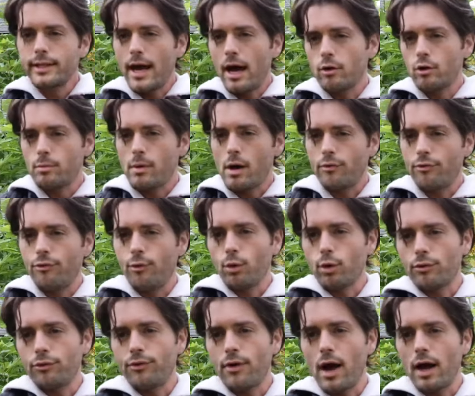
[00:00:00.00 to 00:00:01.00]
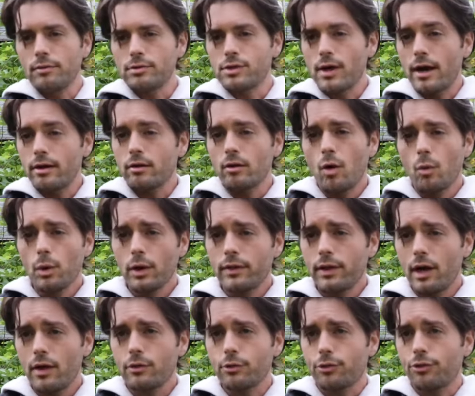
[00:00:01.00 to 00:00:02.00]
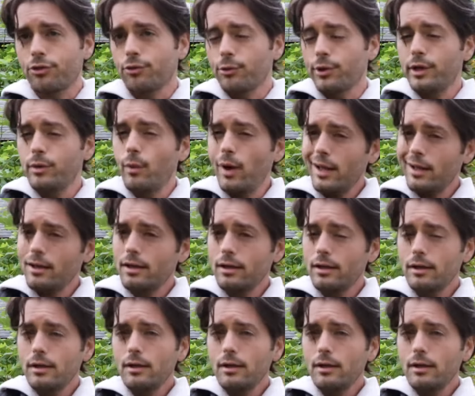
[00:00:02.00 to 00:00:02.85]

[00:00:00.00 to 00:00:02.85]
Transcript: down to about four or five. So I don't know where the other three went.